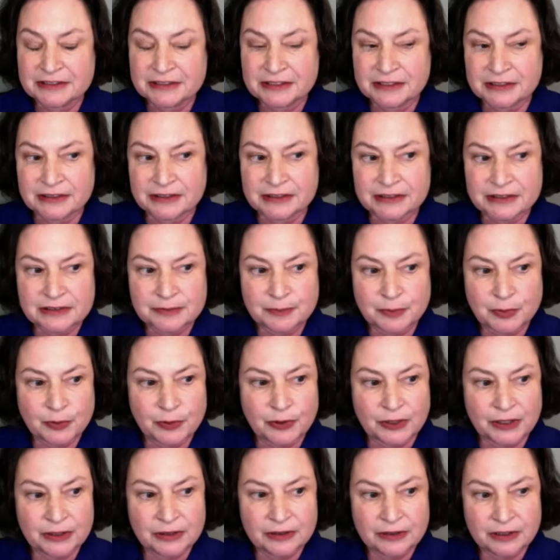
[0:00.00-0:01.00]
at this
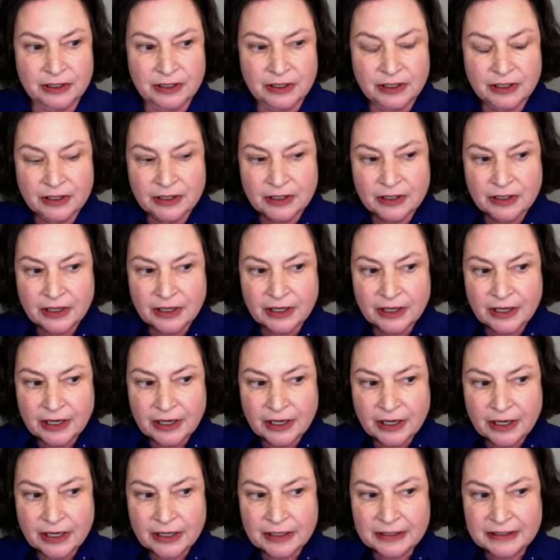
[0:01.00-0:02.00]
point.
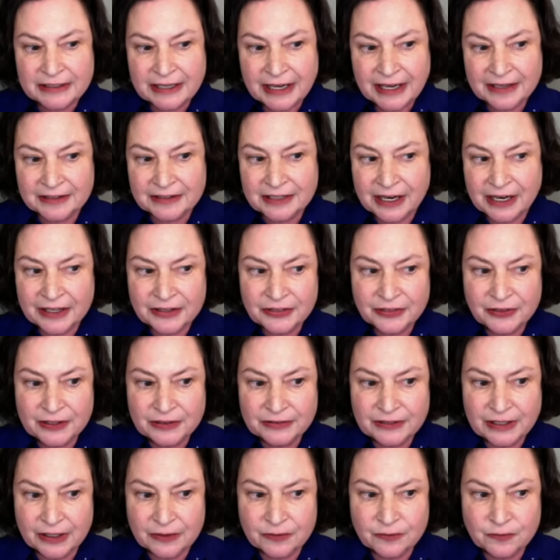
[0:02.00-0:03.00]
Again, I think
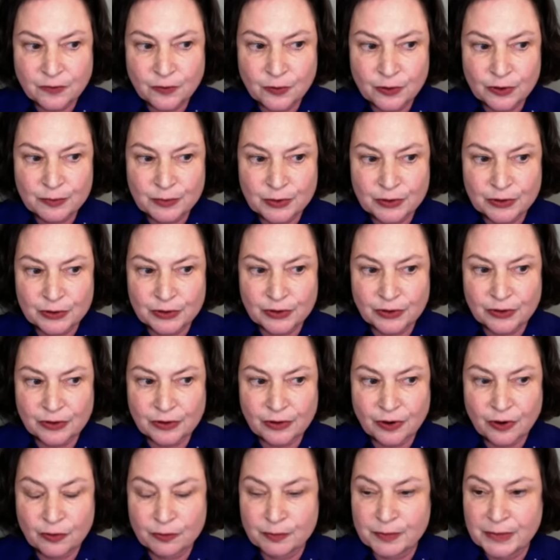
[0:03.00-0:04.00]
that former
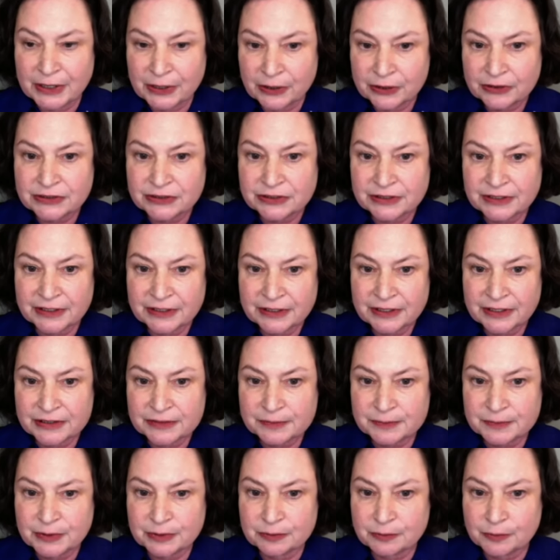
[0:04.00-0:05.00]
omerta has
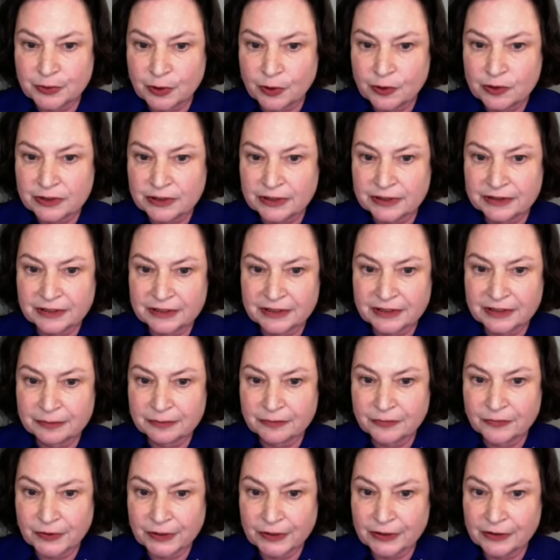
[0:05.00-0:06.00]
been broken, and I'm
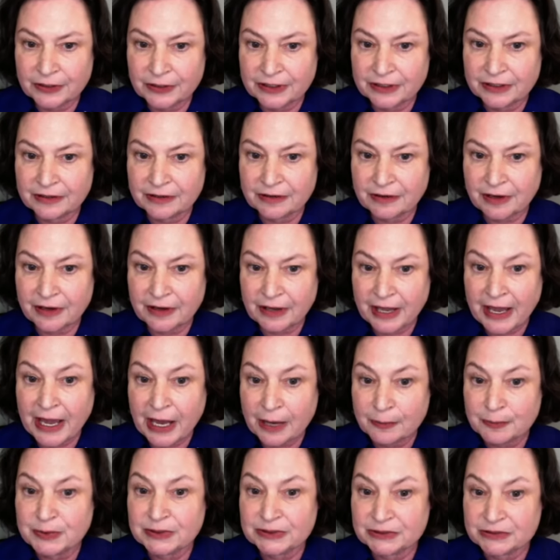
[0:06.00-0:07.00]
very
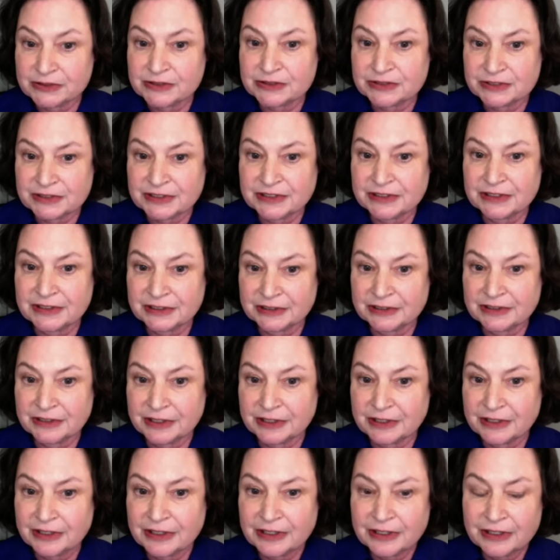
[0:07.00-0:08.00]
happy to see
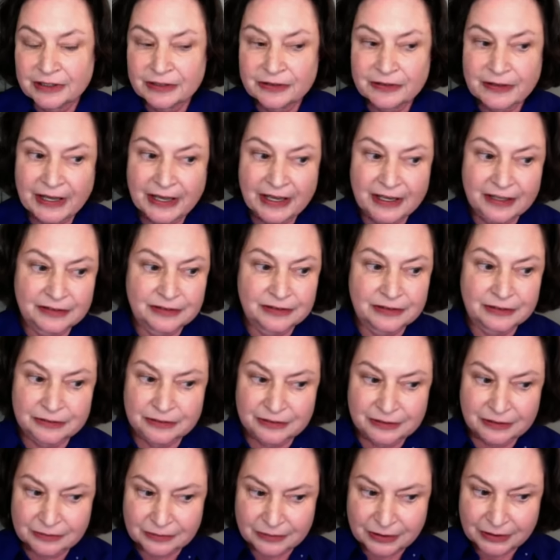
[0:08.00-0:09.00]
that
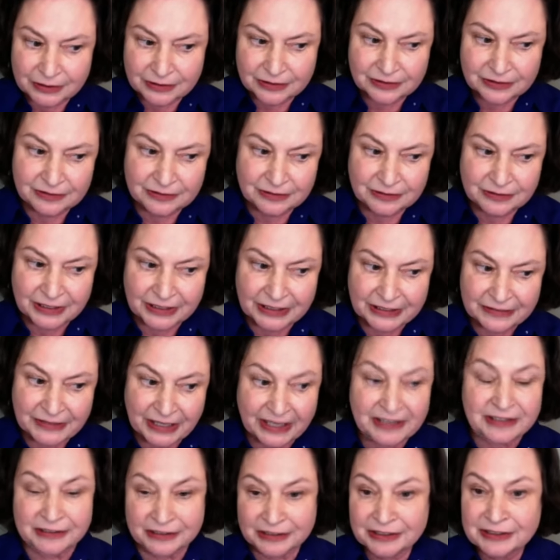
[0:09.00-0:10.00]

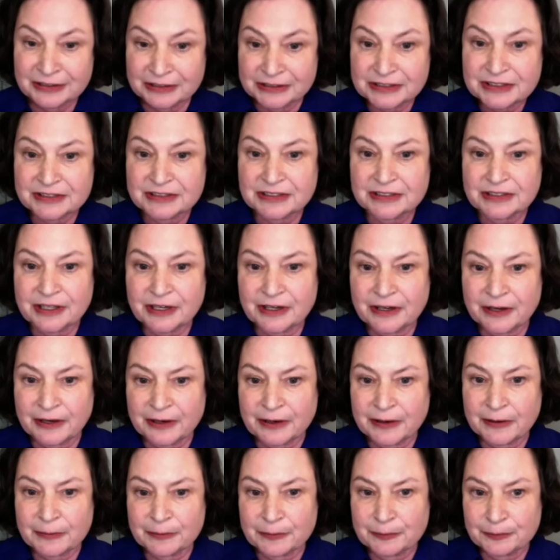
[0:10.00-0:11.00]
that it is.
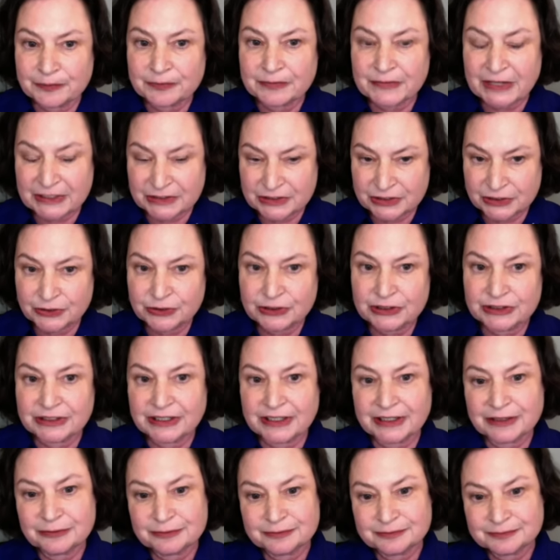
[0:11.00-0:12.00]
Um, that's a good
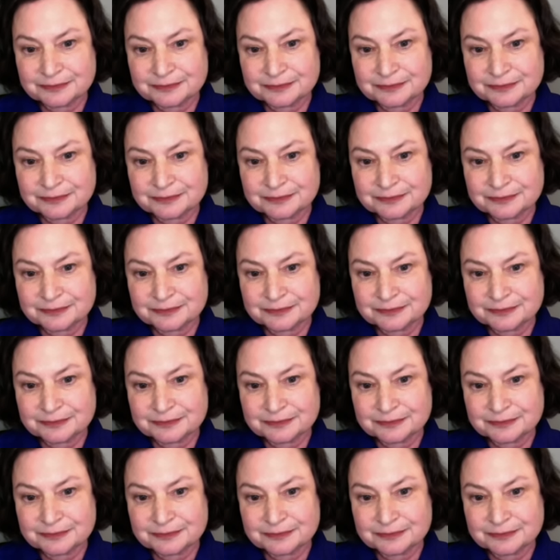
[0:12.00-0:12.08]
thing.